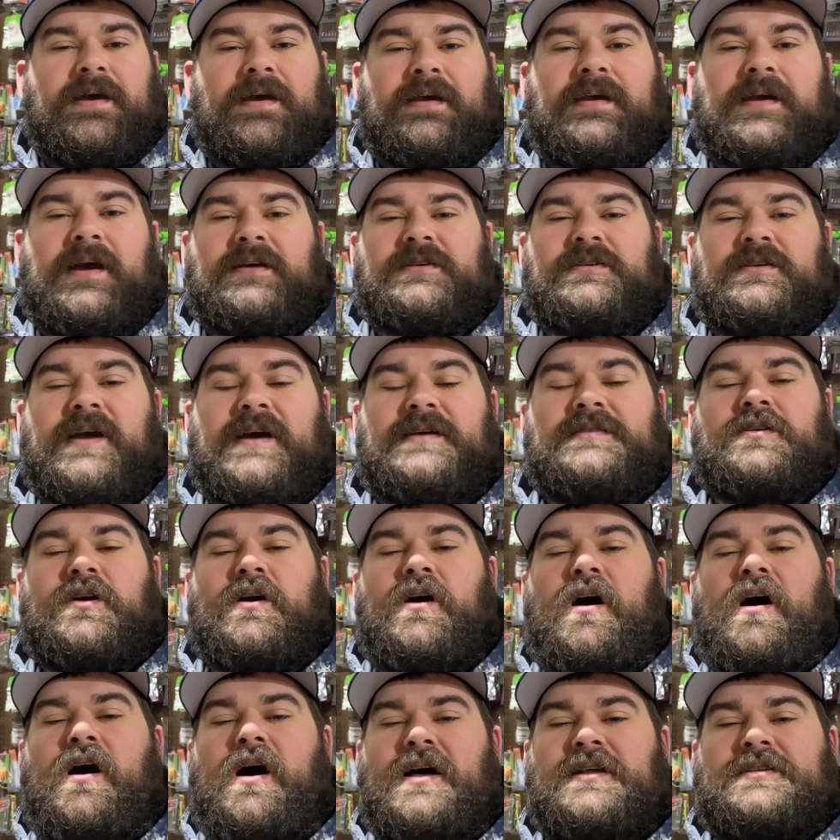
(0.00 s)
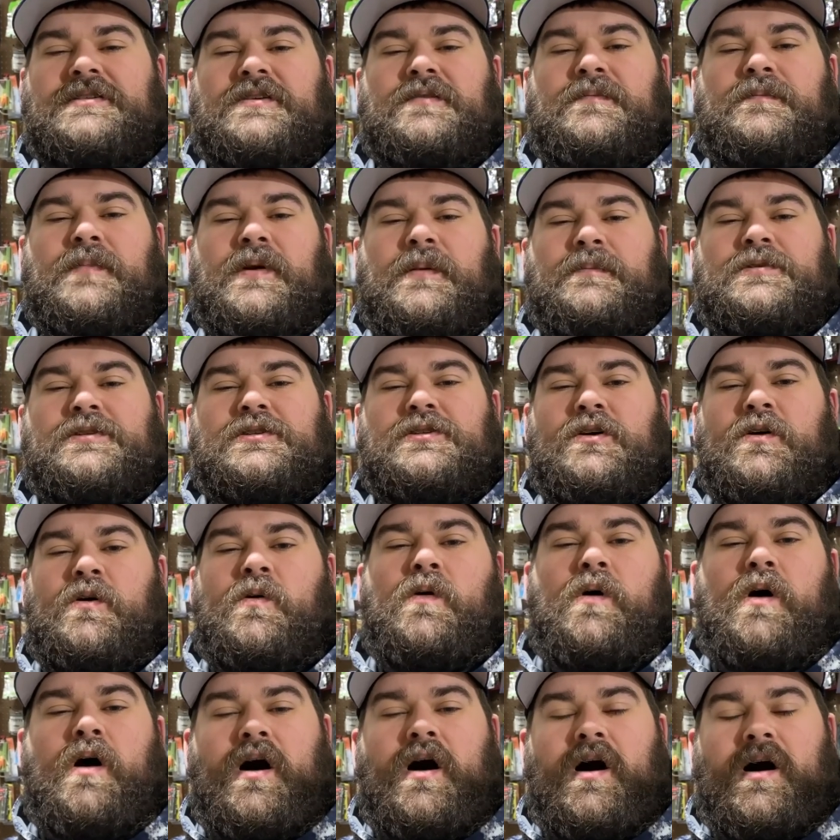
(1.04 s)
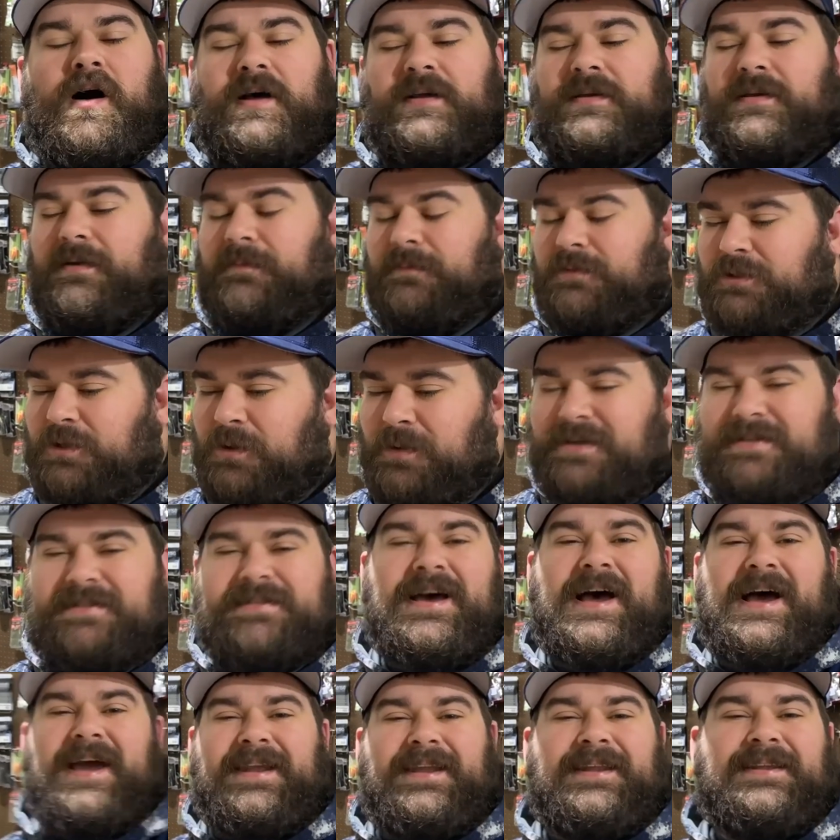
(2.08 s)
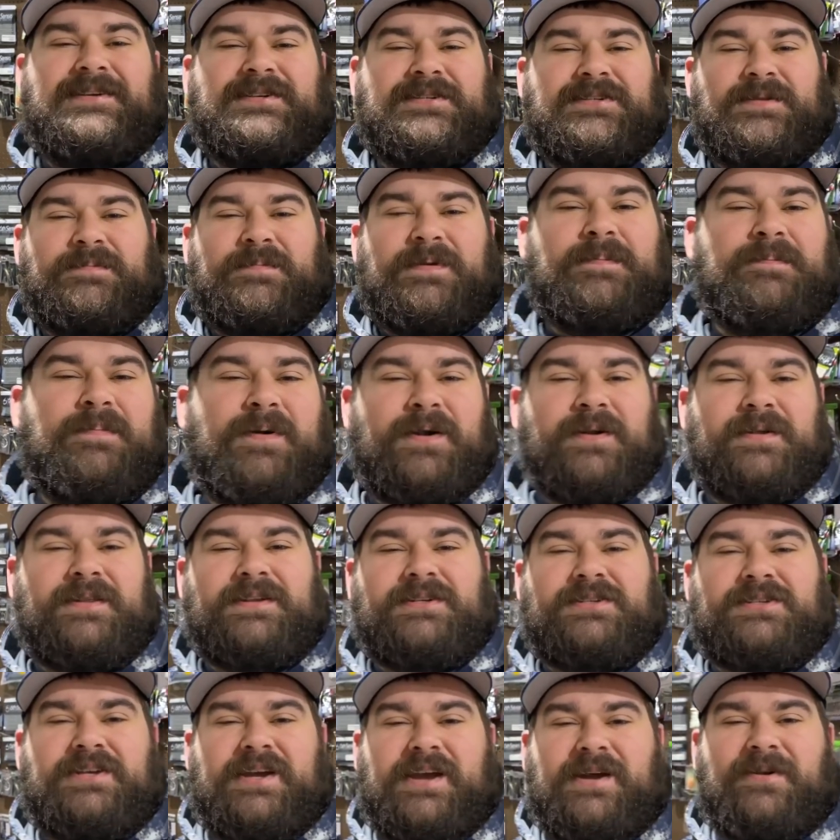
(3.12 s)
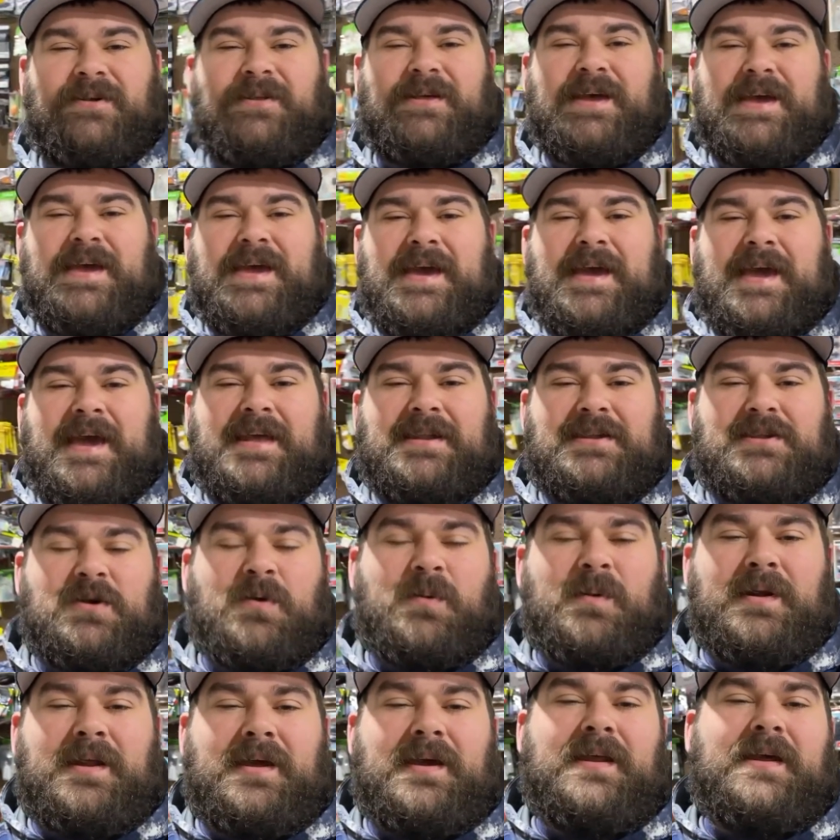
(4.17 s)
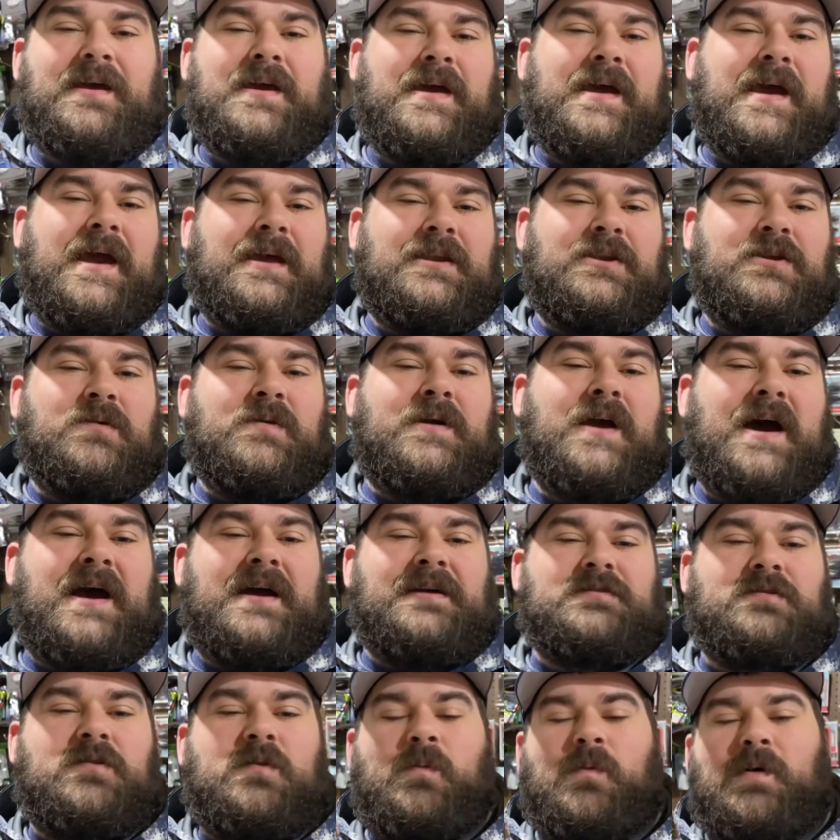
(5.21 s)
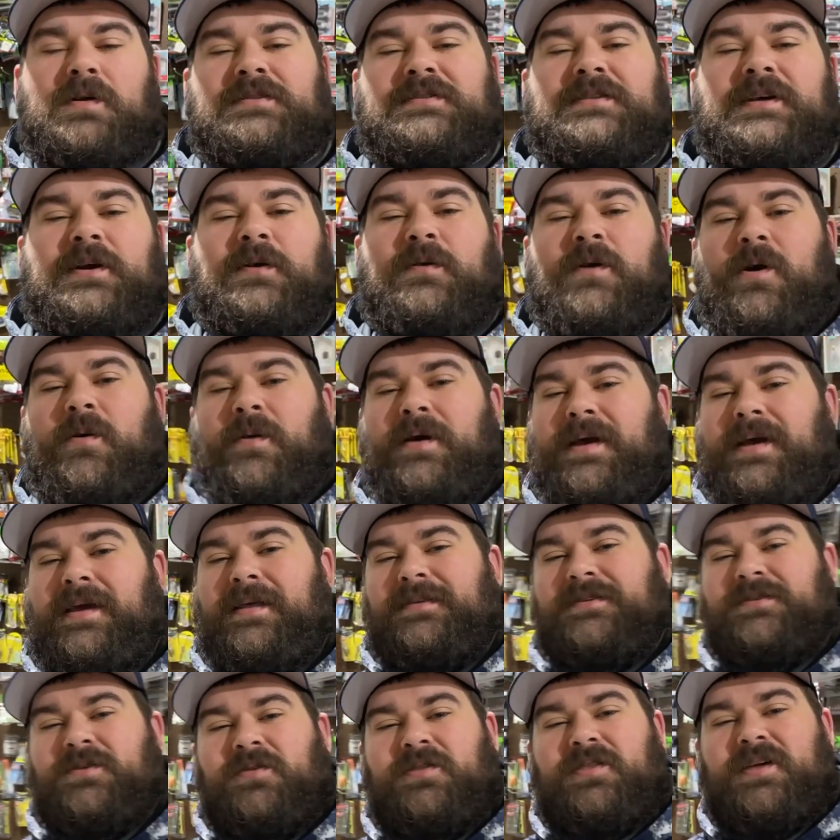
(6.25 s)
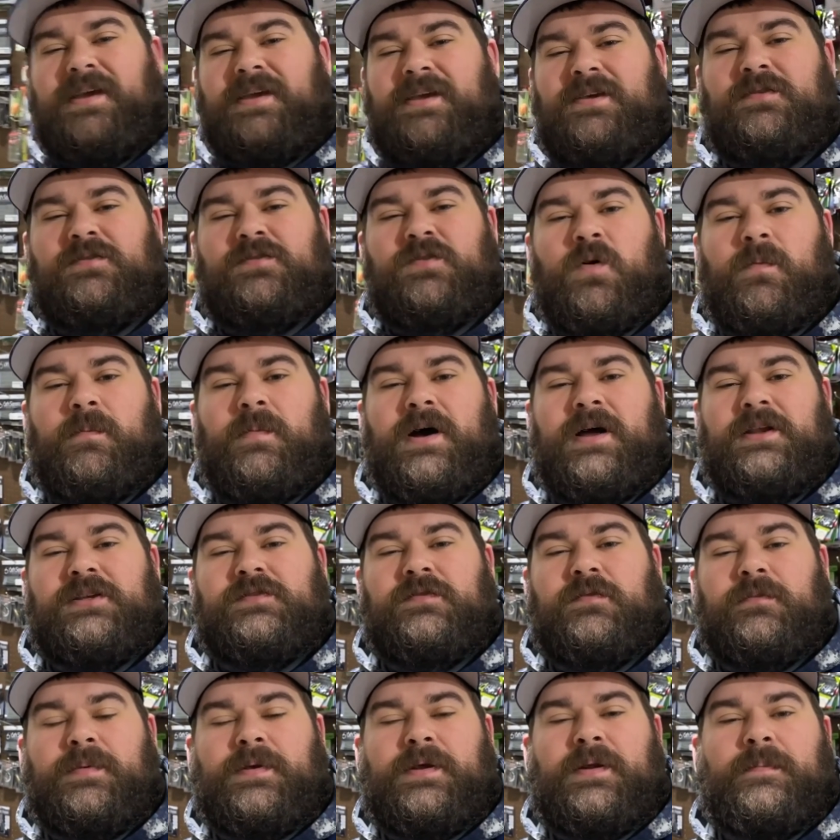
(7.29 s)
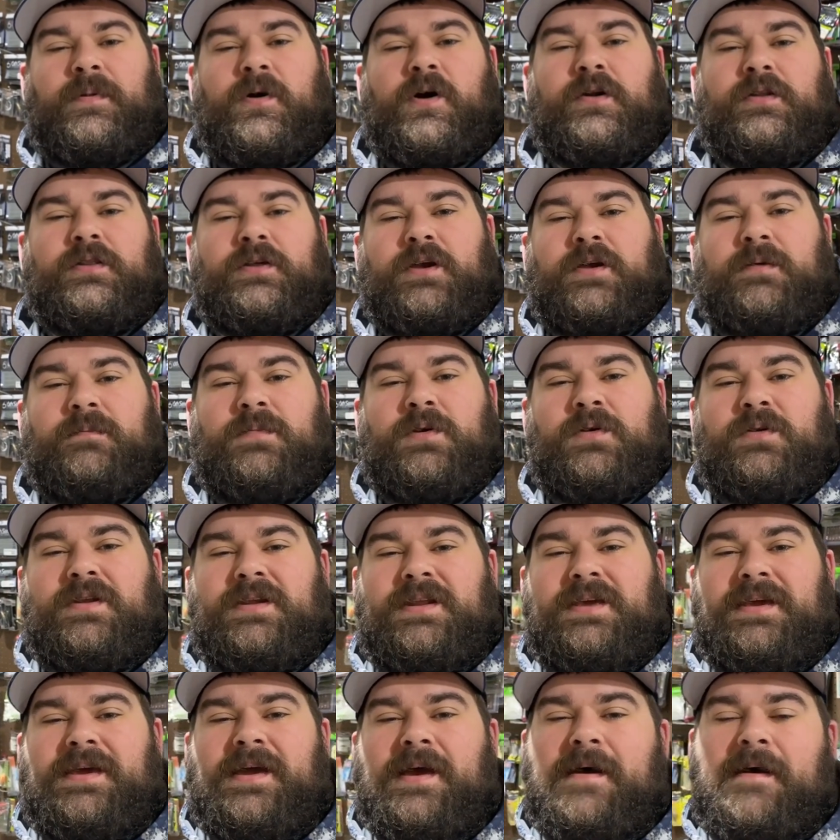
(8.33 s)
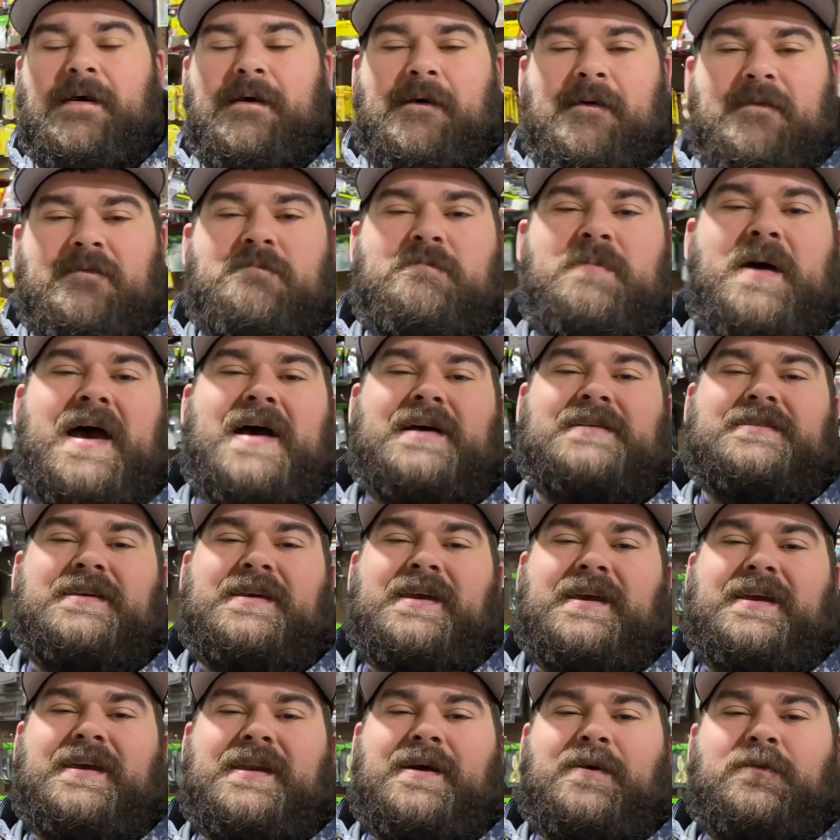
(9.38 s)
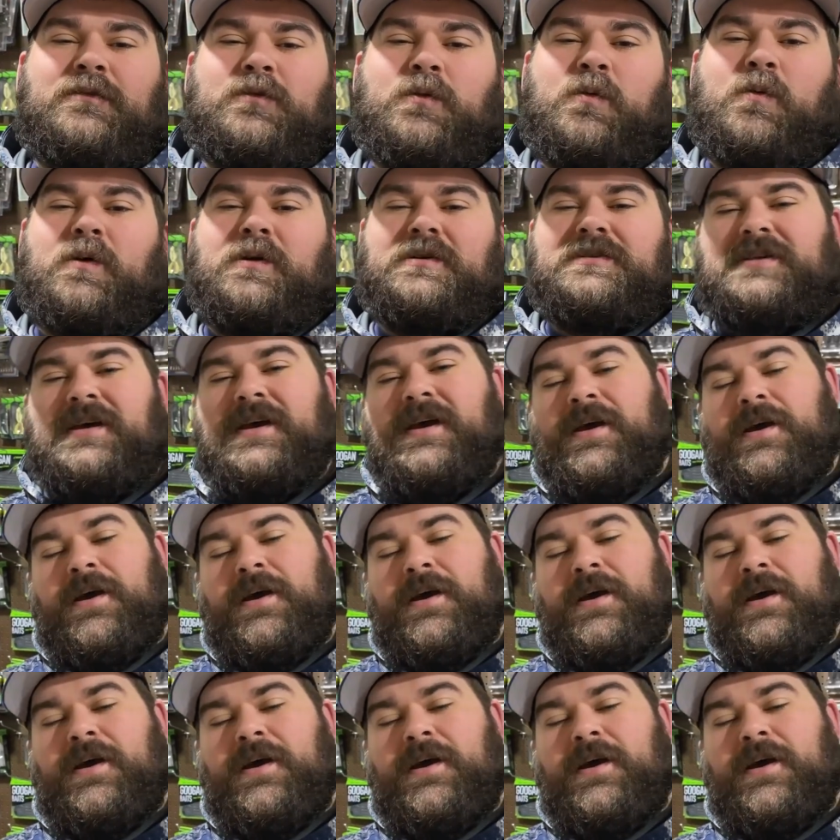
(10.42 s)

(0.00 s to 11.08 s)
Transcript: Guys, you guys are awesome. I'm so I'm so excited just to be part of this channel and doing it. And you guys are the ones that grow it. And so thank you so much for being a part of the community of Bass Kicking Outdoors.